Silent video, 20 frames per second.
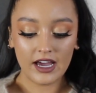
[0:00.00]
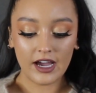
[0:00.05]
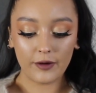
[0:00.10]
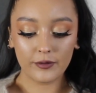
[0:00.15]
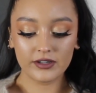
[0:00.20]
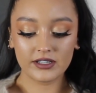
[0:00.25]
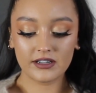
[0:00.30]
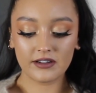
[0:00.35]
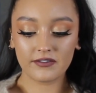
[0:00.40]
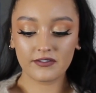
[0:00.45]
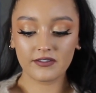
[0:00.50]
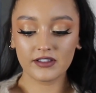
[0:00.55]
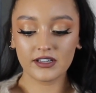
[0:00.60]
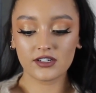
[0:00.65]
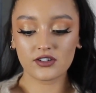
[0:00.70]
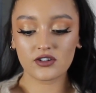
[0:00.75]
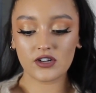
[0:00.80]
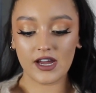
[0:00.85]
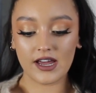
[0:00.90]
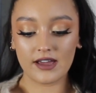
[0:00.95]
I would
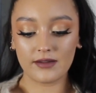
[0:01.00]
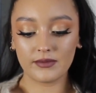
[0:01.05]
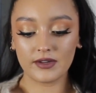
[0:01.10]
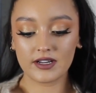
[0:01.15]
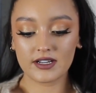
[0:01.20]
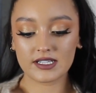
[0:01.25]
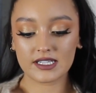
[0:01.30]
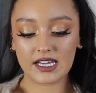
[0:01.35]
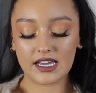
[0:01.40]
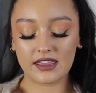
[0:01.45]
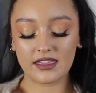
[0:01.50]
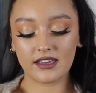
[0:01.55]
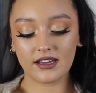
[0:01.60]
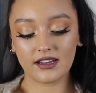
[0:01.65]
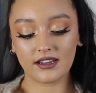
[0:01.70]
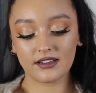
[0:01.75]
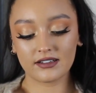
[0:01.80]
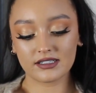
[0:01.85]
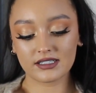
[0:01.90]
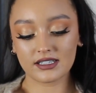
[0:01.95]
definitely try it, because I
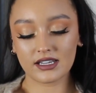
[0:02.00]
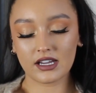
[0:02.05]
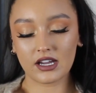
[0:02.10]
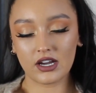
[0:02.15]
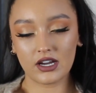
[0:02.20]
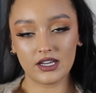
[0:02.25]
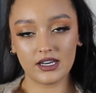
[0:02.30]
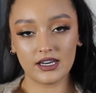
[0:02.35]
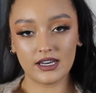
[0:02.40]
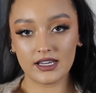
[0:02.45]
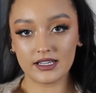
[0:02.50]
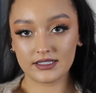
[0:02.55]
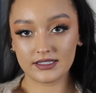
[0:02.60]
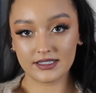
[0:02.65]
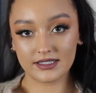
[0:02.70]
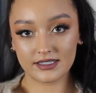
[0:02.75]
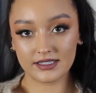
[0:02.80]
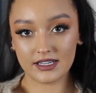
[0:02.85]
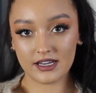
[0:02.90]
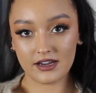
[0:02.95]
thought it was like
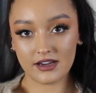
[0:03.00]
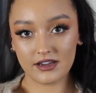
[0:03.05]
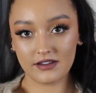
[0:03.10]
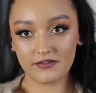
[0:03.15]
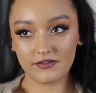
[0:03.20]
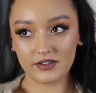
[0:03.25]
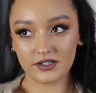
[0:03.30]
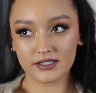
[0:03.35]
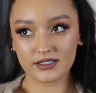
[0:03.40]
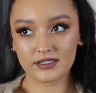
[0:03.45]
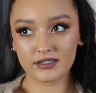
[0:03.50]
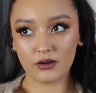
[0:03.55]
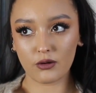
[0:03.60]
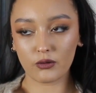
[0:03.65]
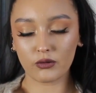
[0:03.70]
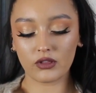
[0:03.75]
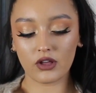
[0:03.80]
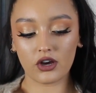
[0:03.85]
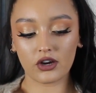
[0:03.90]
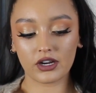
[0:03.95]
unnecessary for
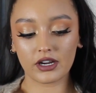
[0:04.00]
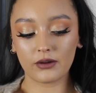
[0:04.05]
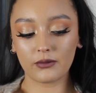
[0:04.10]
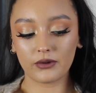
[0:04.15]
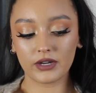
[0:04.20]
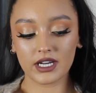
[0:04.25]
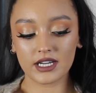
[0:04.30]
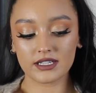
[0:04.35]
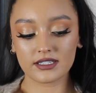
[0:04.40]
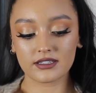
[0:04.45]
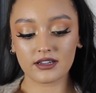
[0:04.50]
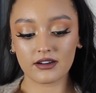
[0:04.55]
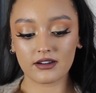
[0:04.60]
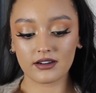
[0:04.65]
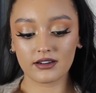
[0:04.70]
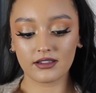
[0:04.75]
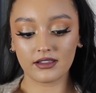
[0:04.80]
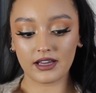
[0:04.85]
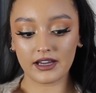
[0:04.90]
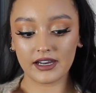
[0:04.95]
so long, and when I
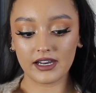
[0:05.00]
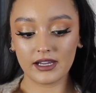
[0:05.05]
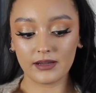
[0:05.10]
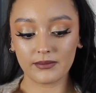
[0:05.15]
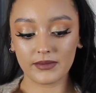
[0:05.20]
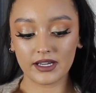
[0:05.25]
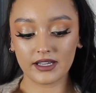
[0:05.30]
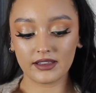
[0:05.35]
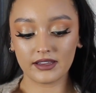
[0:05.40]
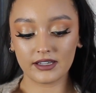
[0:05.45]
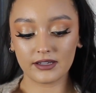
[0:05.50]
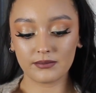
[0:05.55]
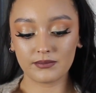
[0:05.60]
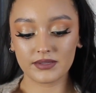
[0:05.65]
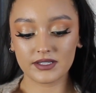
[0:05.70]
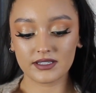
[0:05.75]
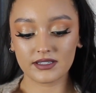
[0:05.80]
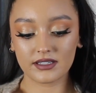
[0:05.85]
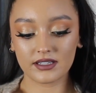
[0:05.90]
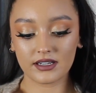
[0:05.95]
started lining my
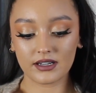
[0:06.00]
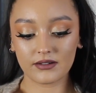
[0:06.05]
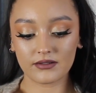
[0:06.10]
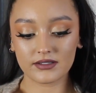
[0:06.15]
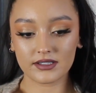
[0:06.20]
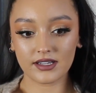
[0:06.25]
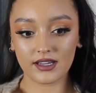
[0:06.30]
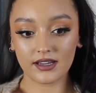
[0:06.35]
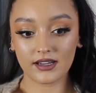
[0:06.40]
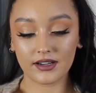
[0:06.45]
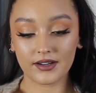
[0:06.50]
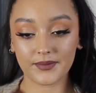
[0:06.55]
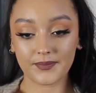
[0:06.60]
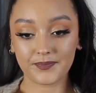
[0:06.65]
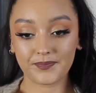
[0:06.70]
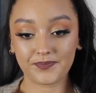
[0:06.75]
lips, and I was like,